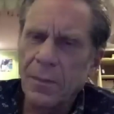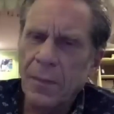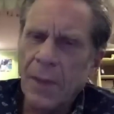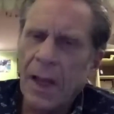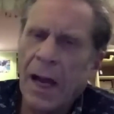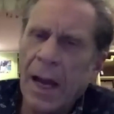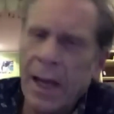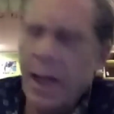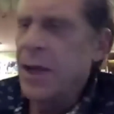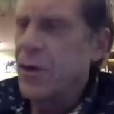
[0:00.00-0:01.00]
I
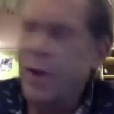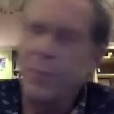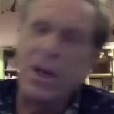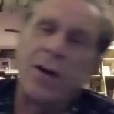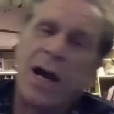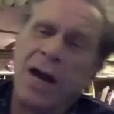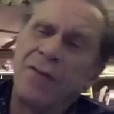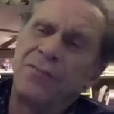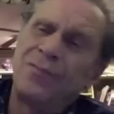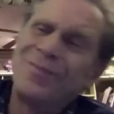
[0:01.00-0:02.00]
agree. I mean, I
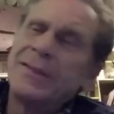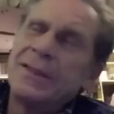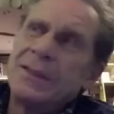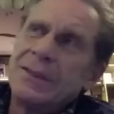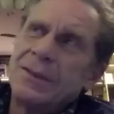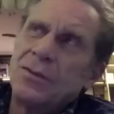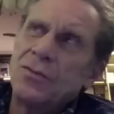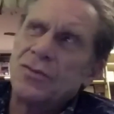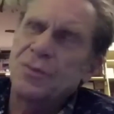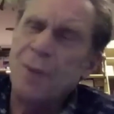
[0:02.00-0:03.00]

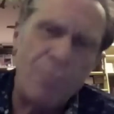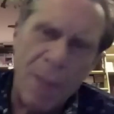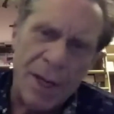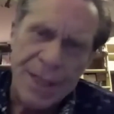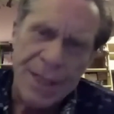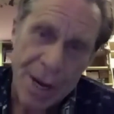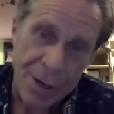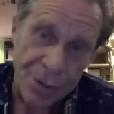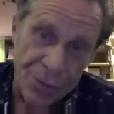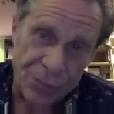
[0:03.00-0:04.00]
spent many
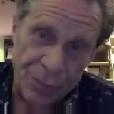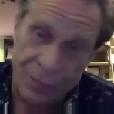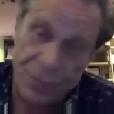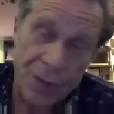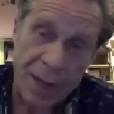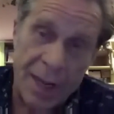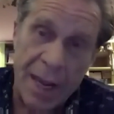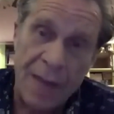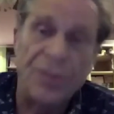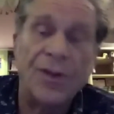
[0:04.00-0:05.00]
years, a few
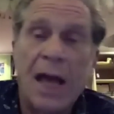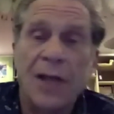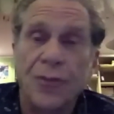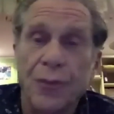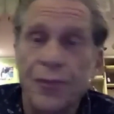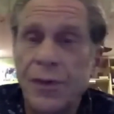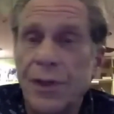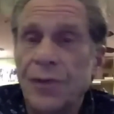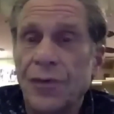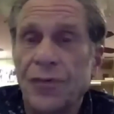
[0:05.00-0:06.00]
decades, in the natural food
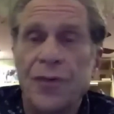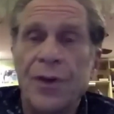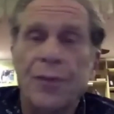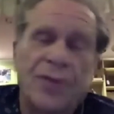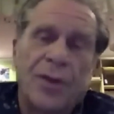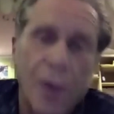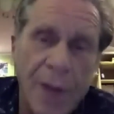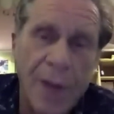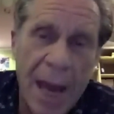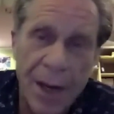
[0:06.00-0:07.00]
industry, selling
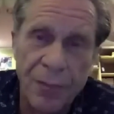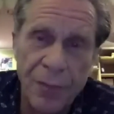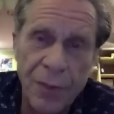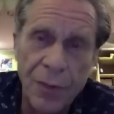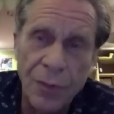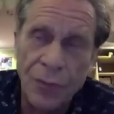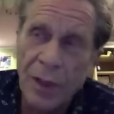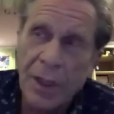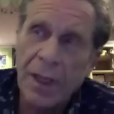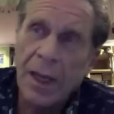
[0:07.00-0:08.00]
organic foods.
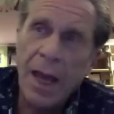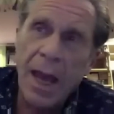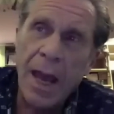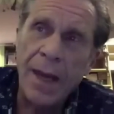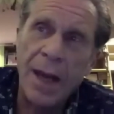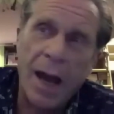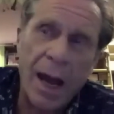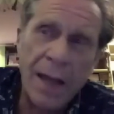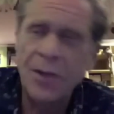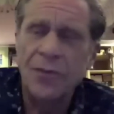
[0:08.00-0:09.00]
And I
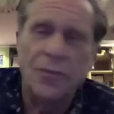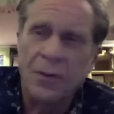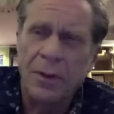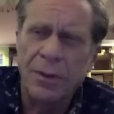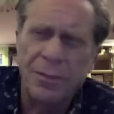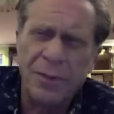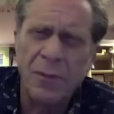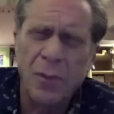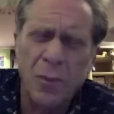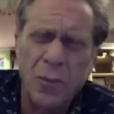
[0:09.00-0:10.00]
used to think,
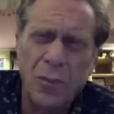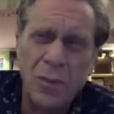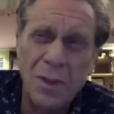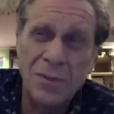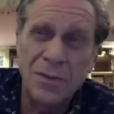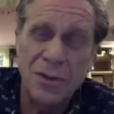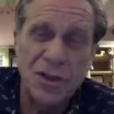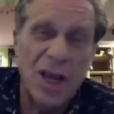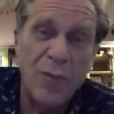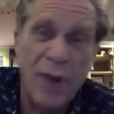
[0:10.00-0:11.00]
well, it's a
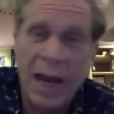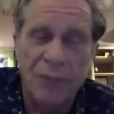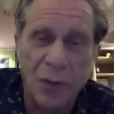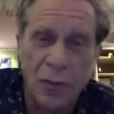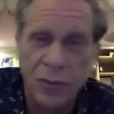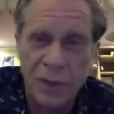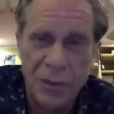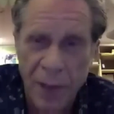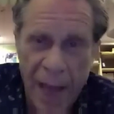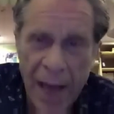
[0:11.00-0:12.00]
shame we have to call this
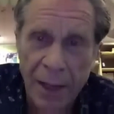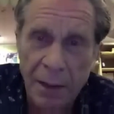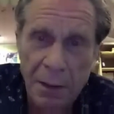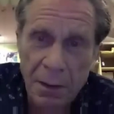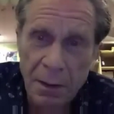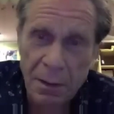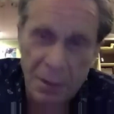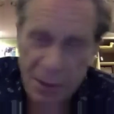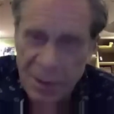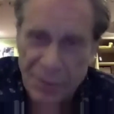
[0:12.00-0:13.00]
organic, because
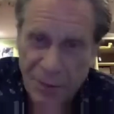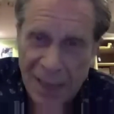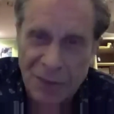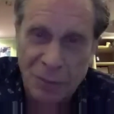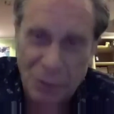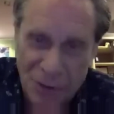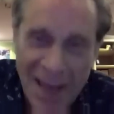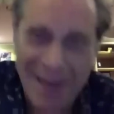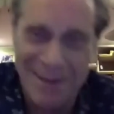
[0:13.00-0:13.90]
that's the natural state.